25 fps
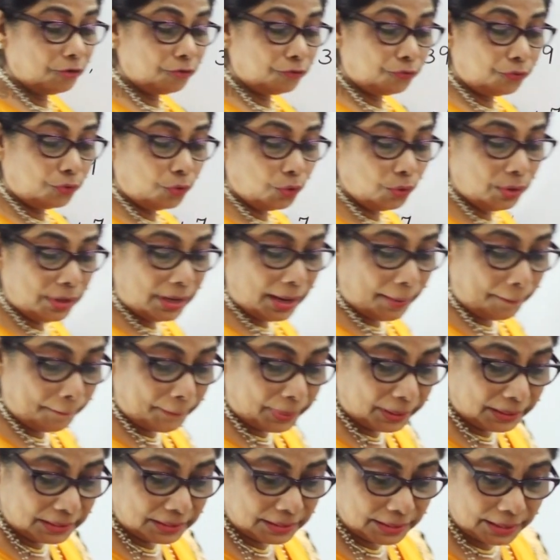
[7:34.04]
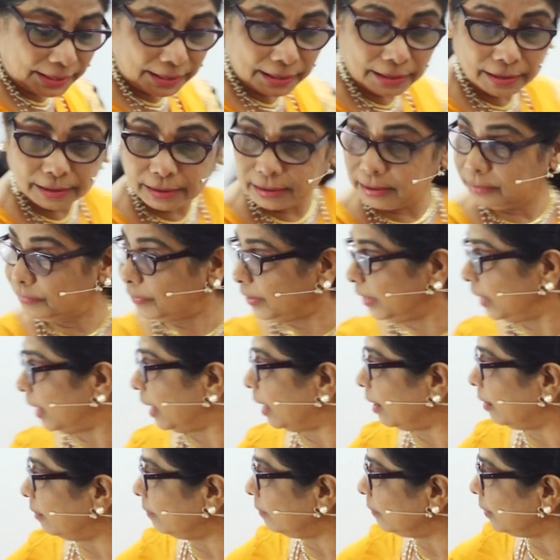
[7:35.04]
four numbers here. We
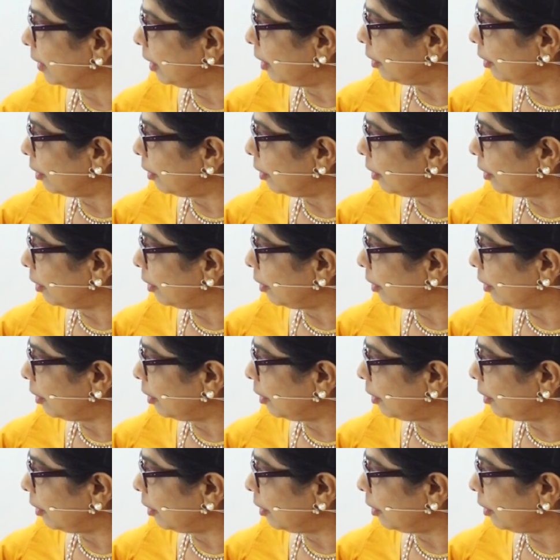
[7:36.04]
have